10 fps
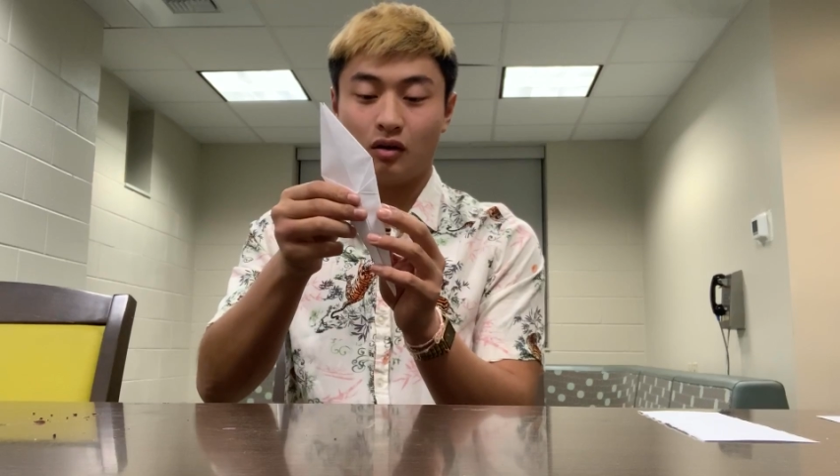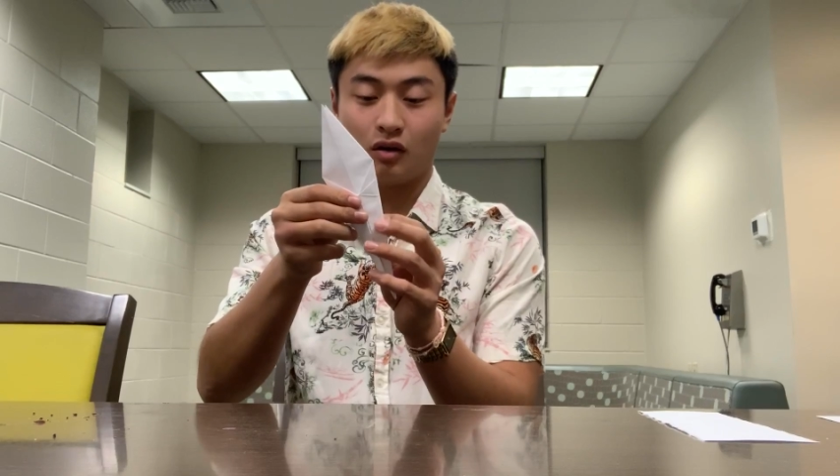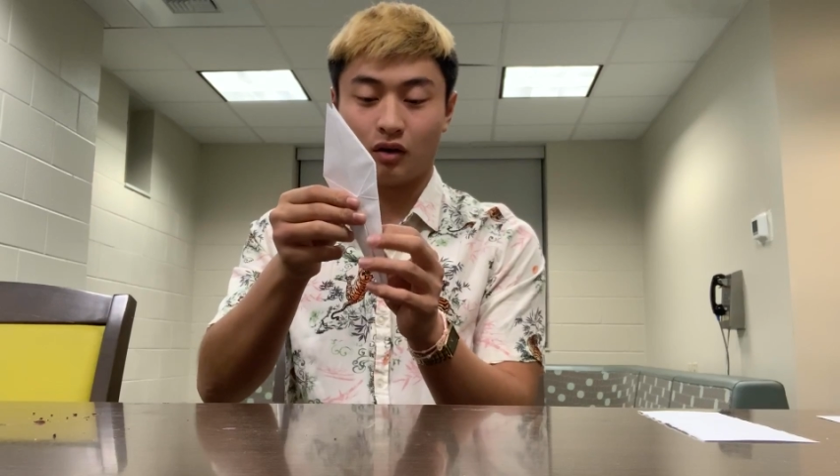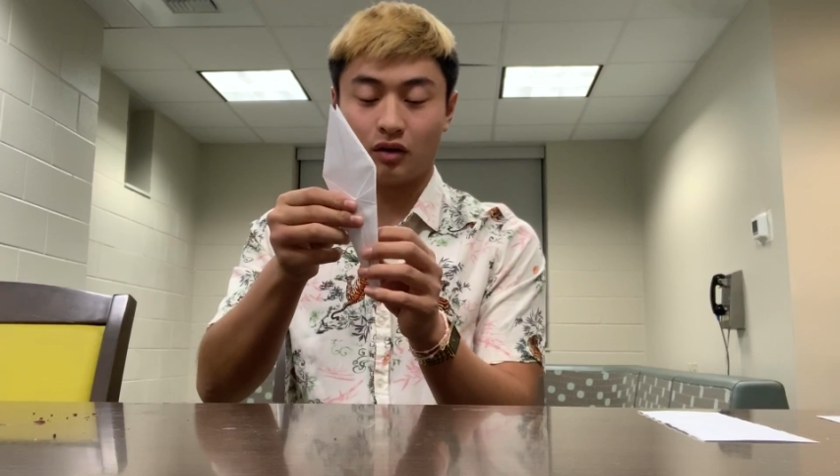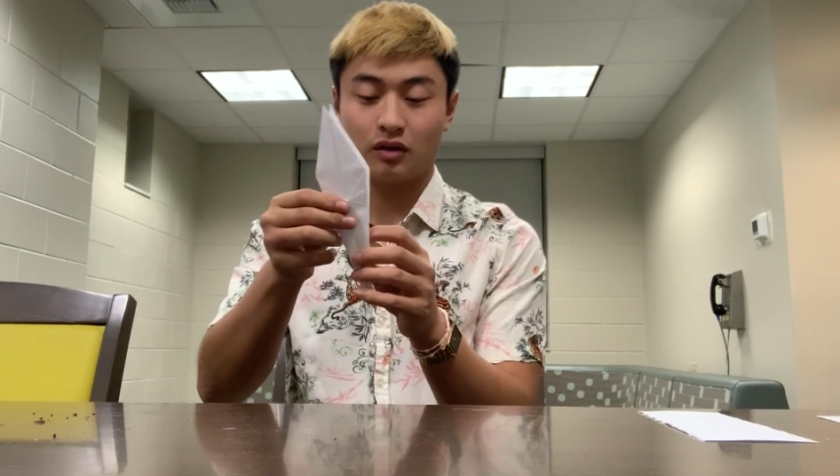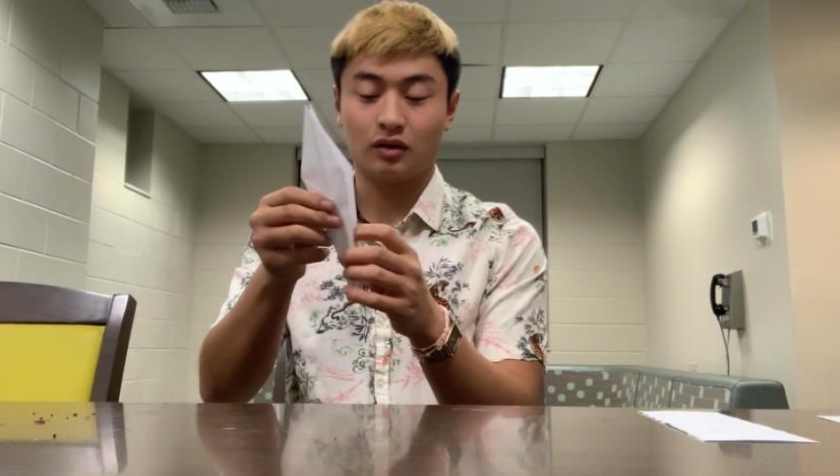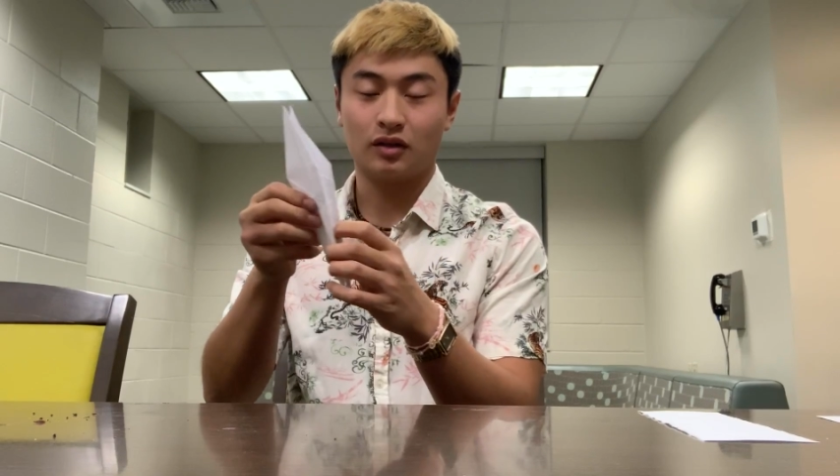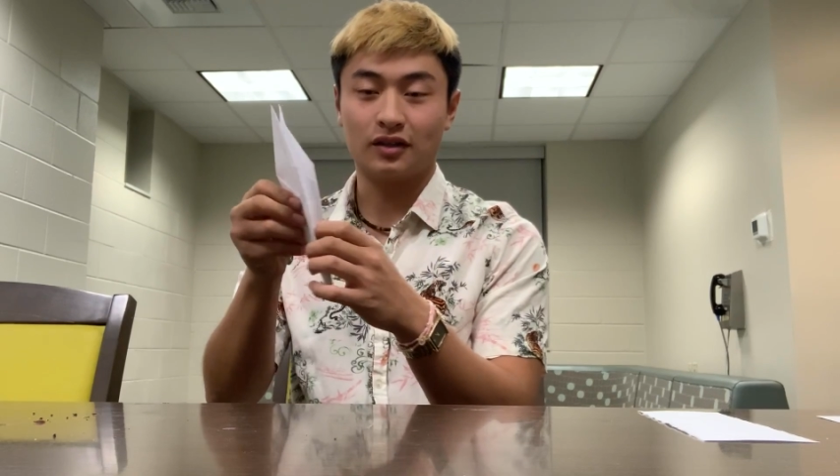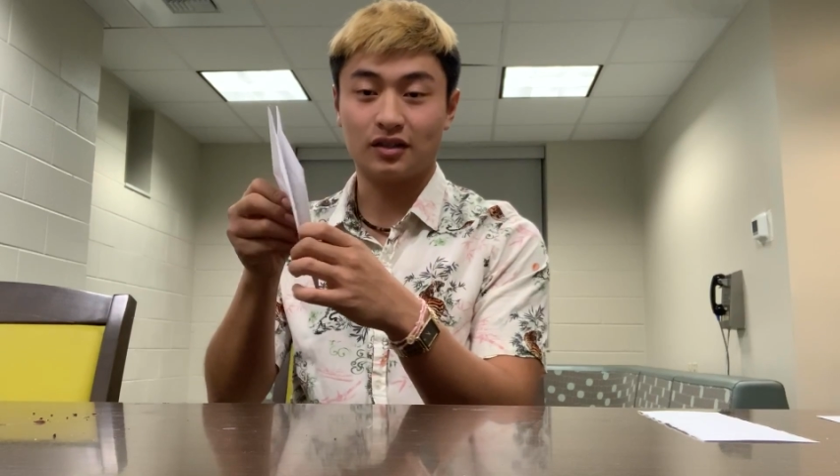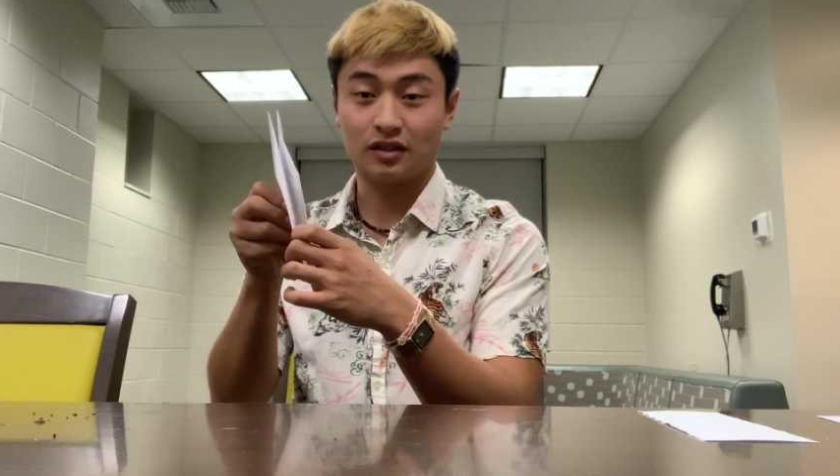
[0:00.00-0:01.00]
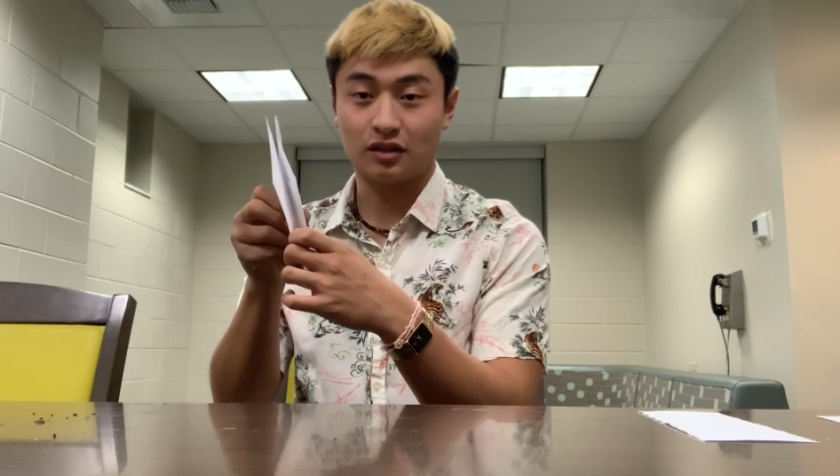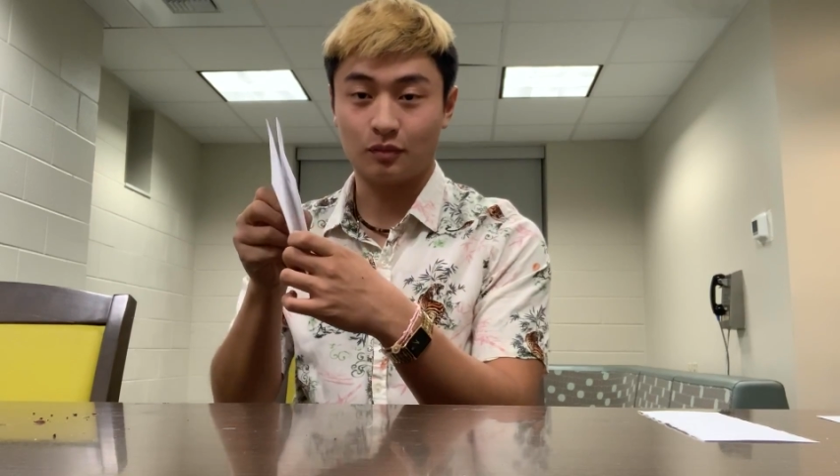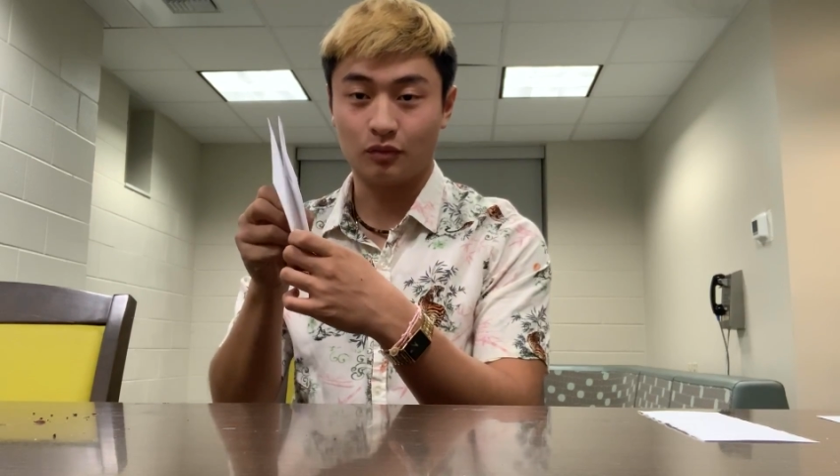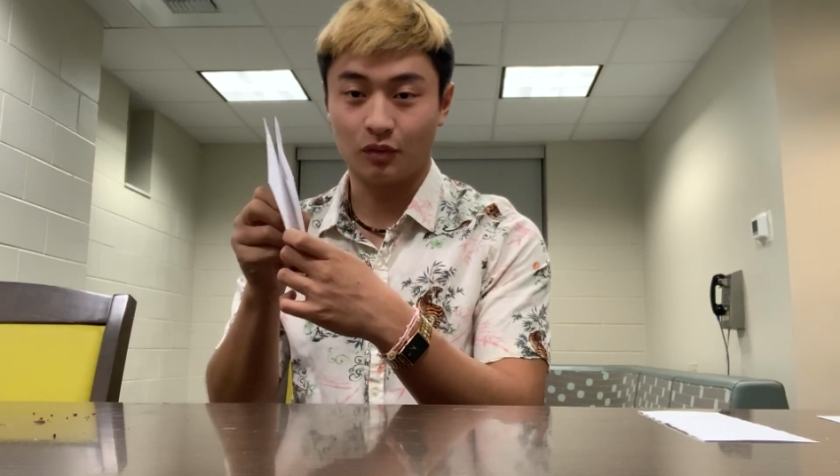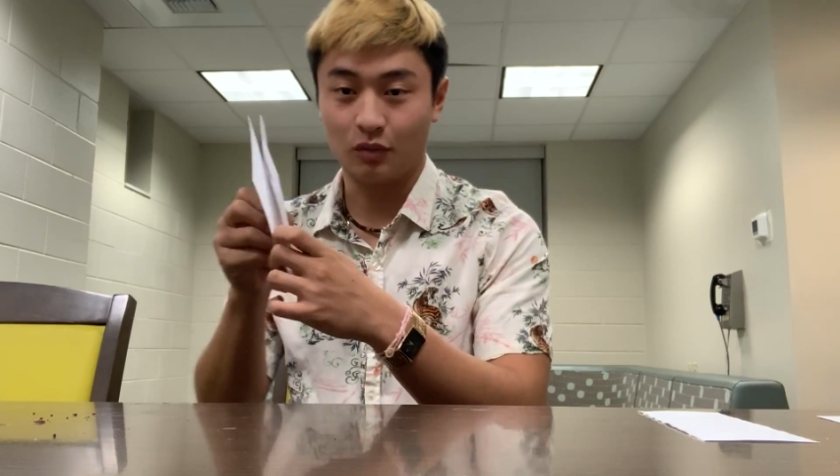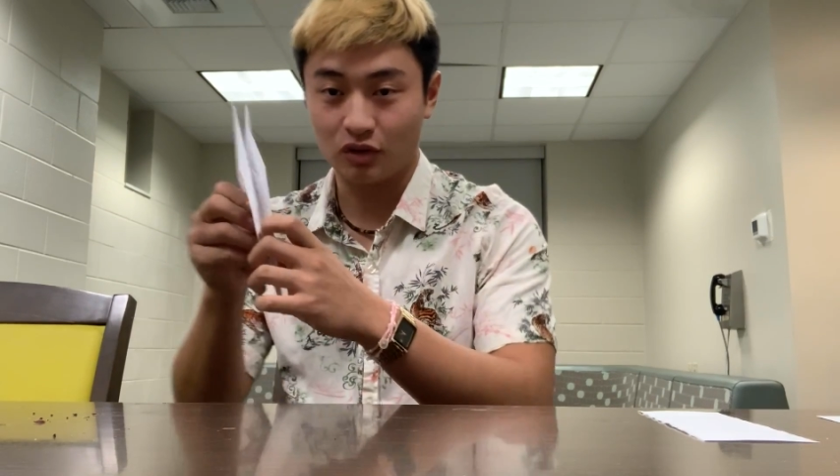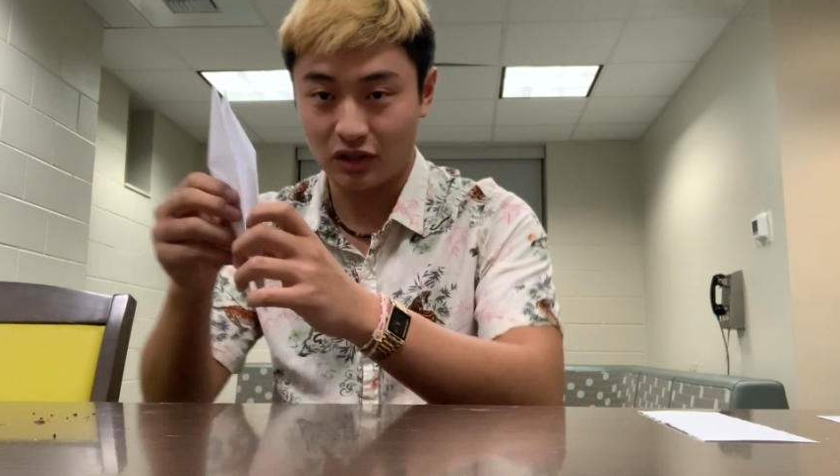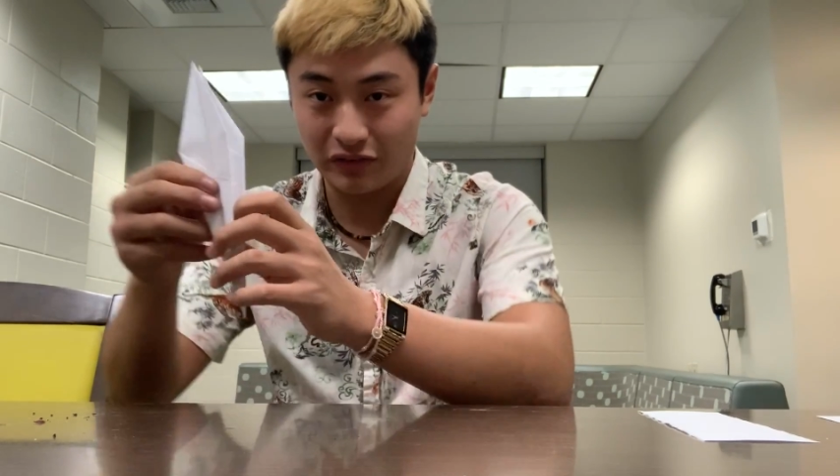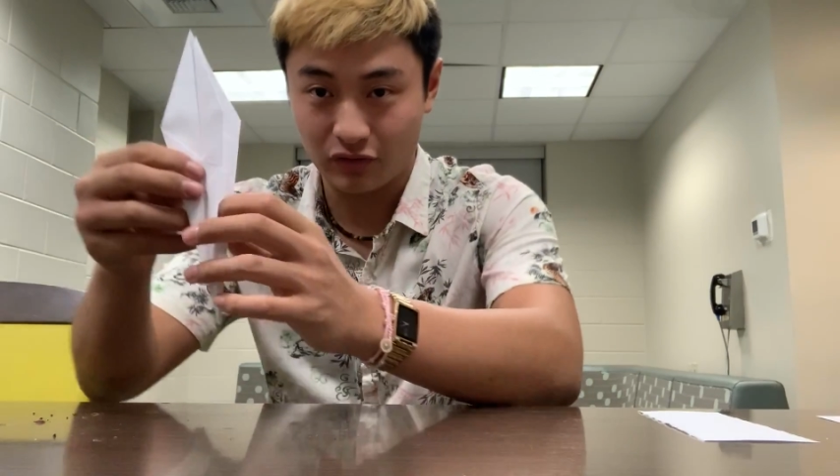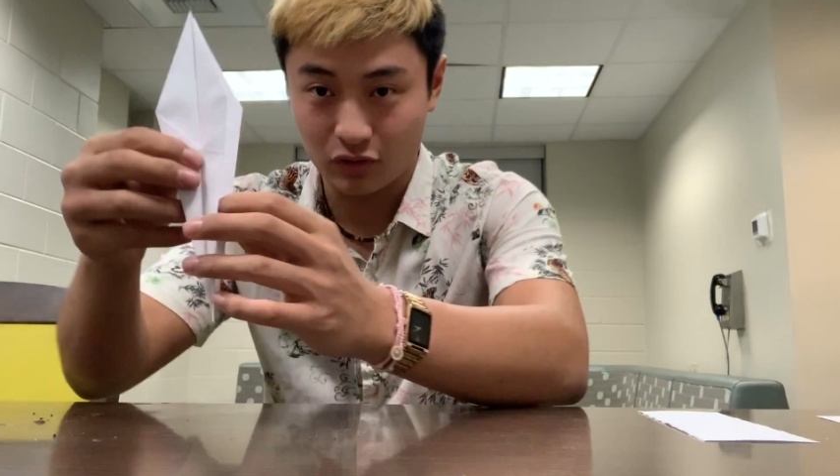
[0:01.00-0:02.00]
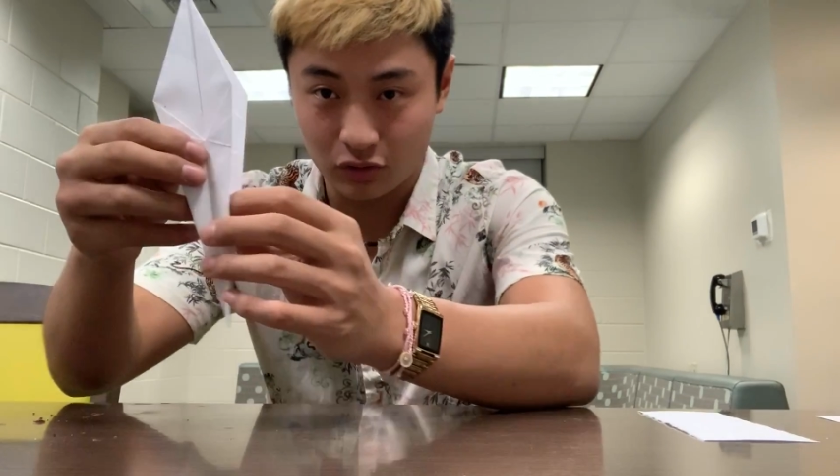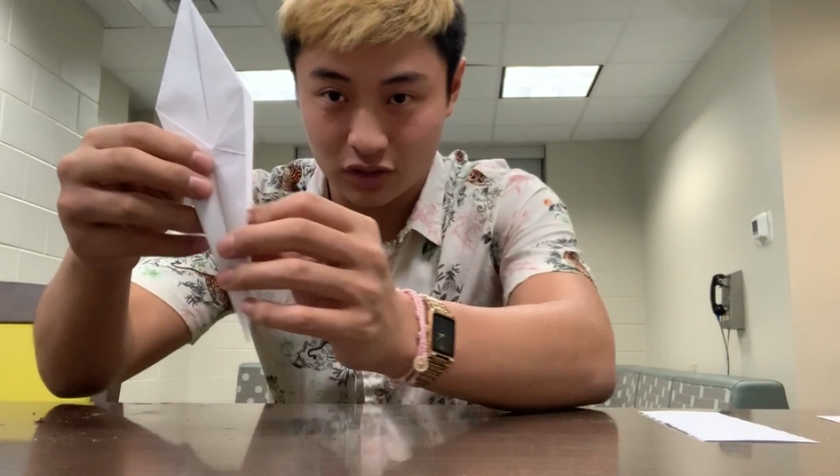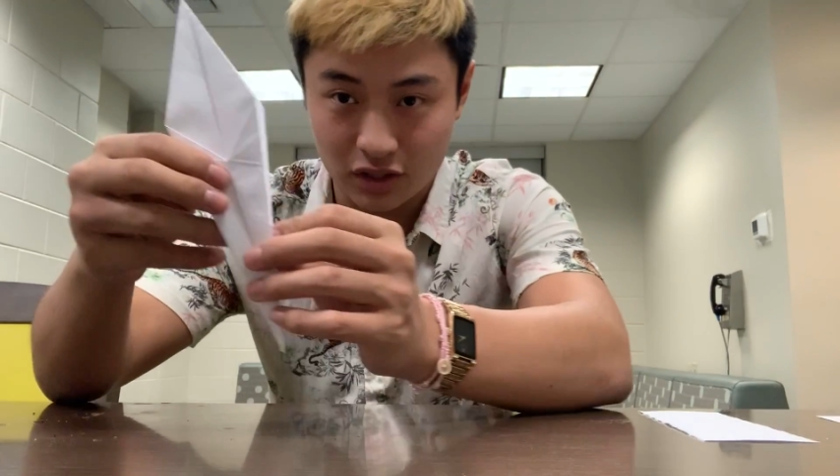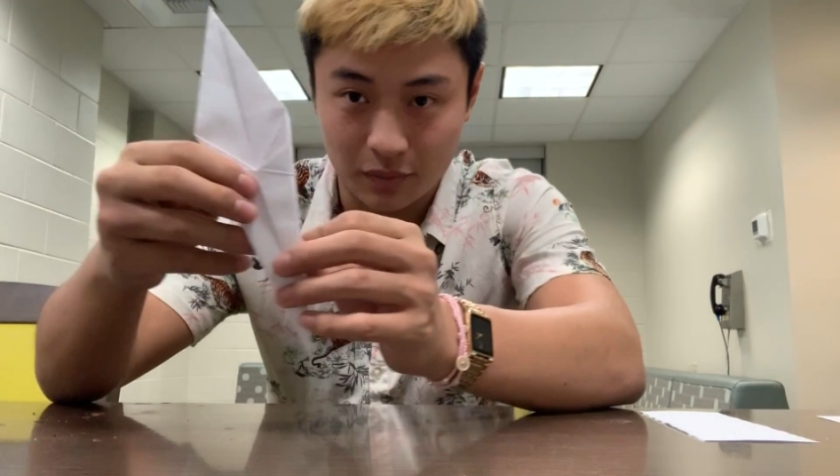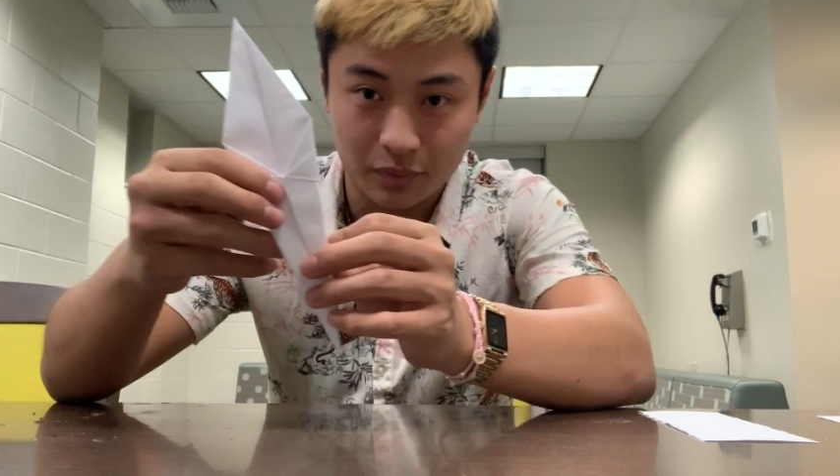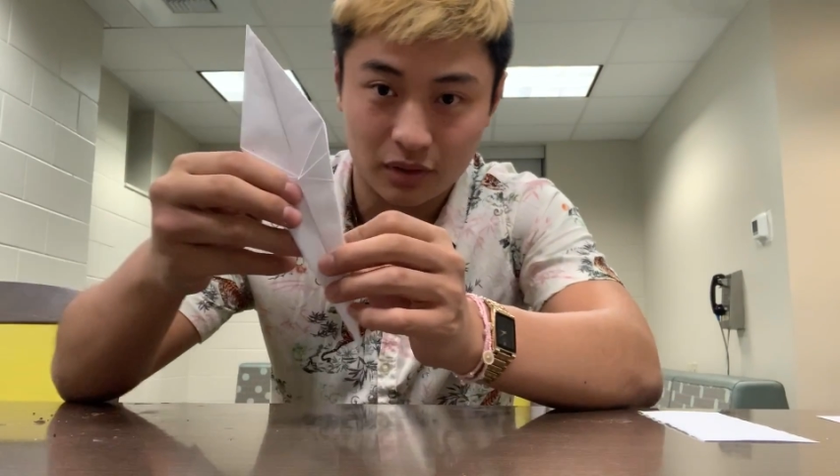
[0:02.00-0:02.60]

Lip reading: are, this is the most difficult step.